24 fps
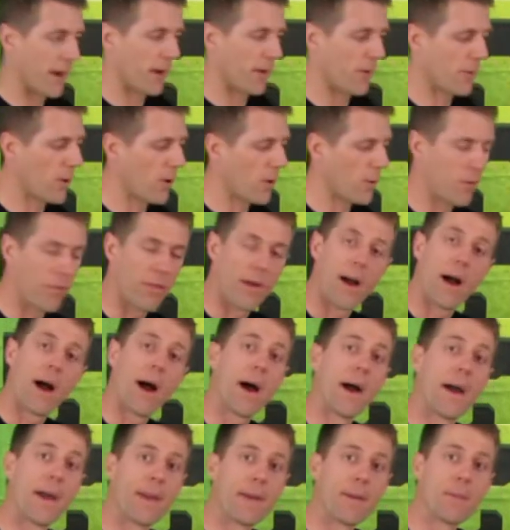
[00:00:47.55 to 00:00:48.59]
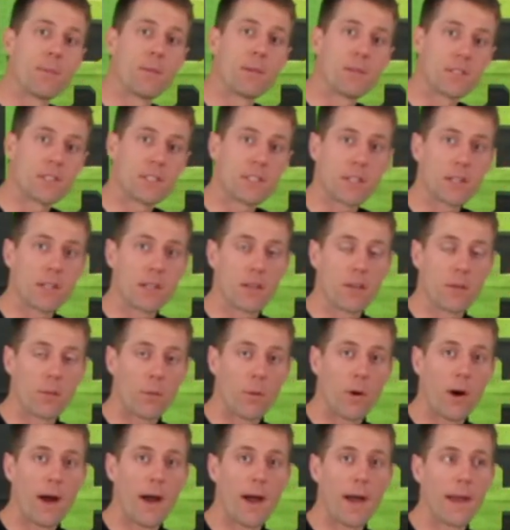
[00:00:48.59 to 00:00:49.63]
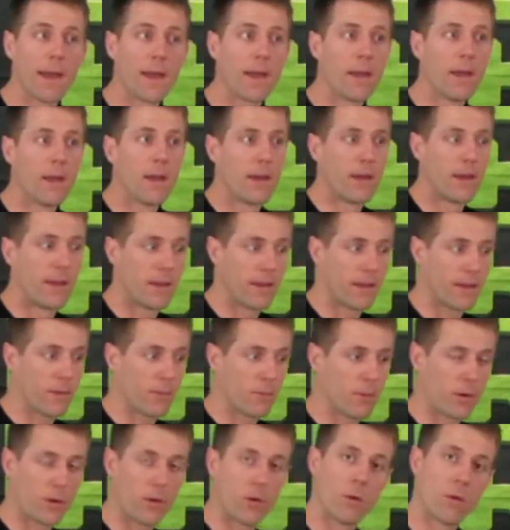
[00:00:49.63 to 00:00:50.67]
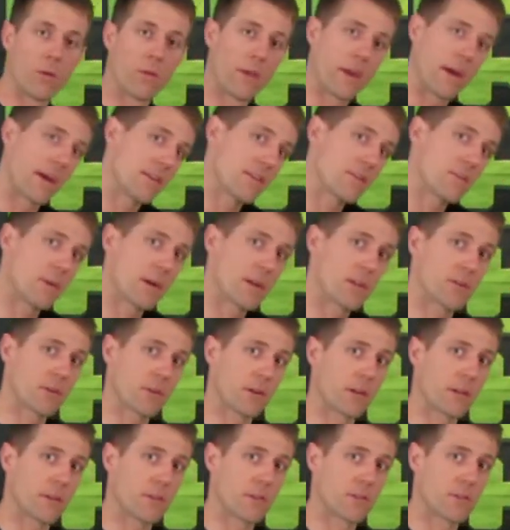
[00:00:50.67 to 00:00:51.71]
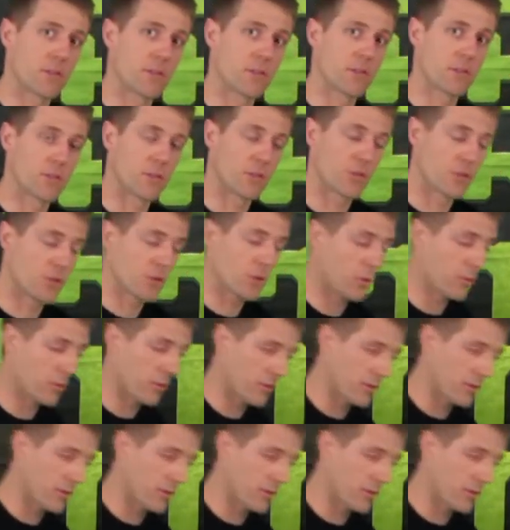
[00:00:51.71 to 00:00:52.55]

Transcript: arrow or the I, the T, and the Y. And again, we're going to hold an isometric at the shoulder,